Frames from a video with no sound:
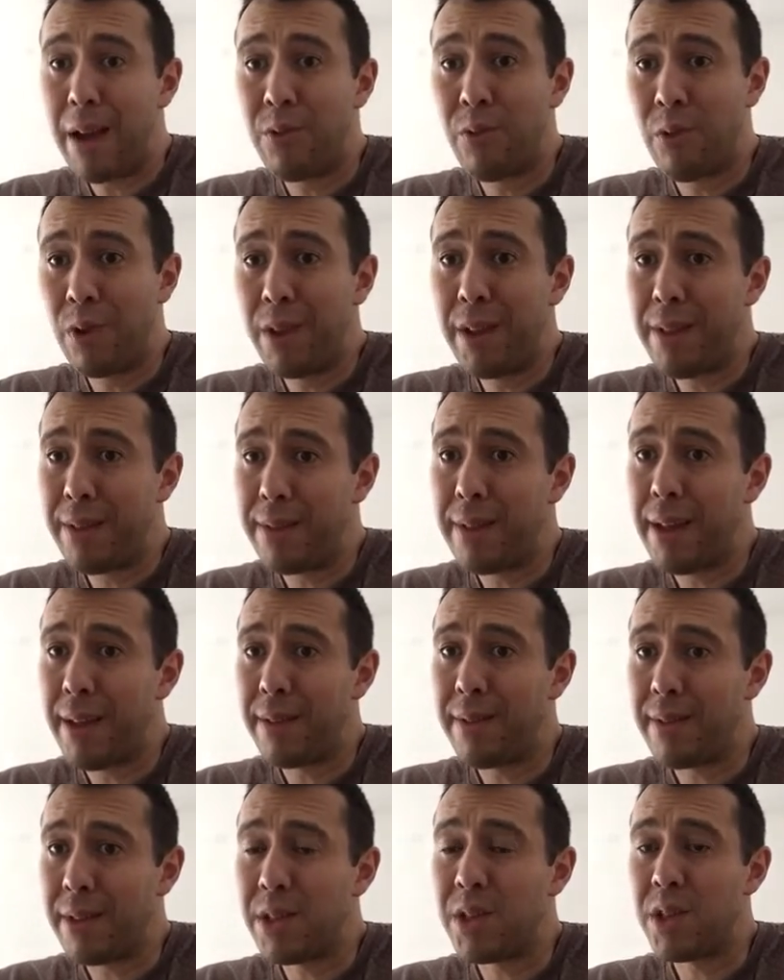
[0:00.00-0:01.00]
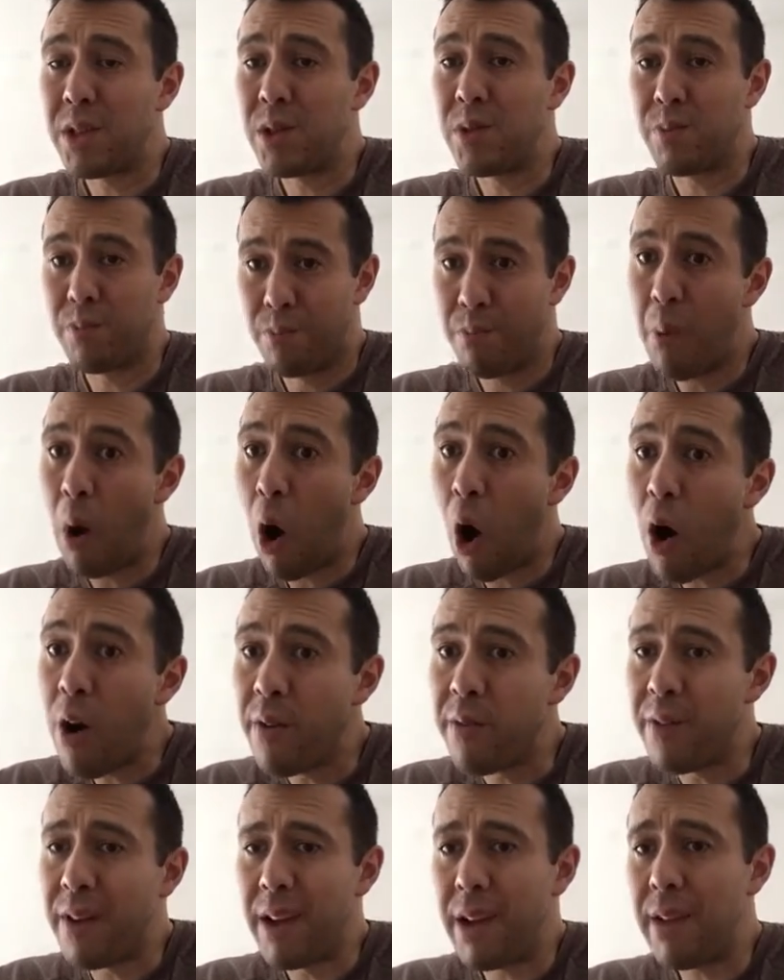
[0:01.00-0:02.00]
really think this is part
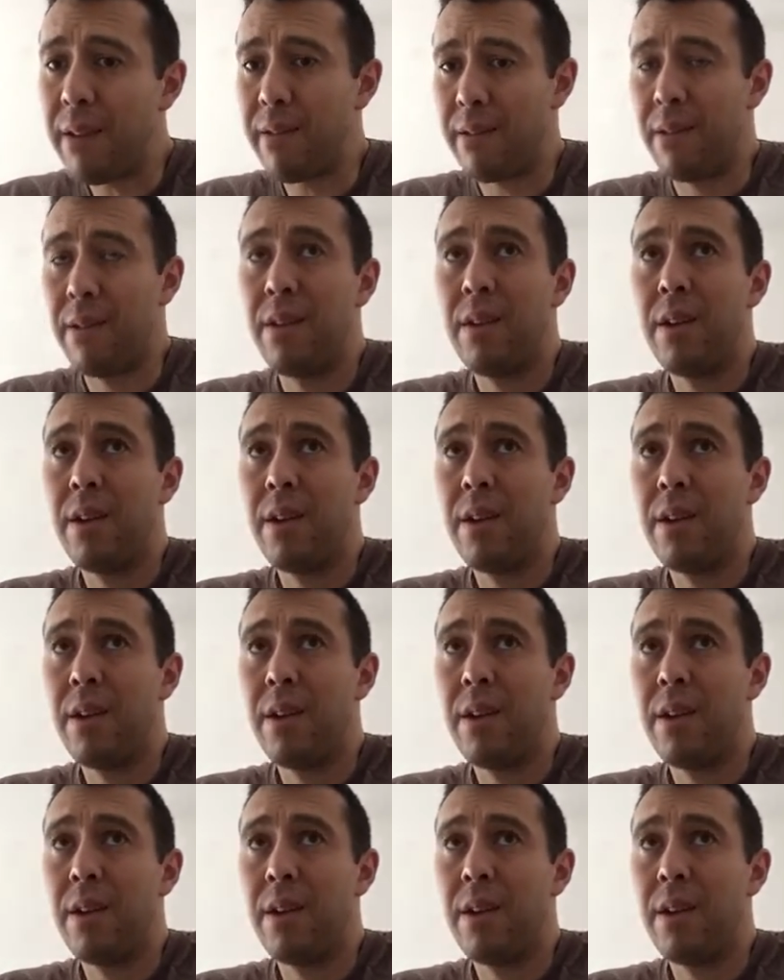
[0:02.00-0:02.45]
of it.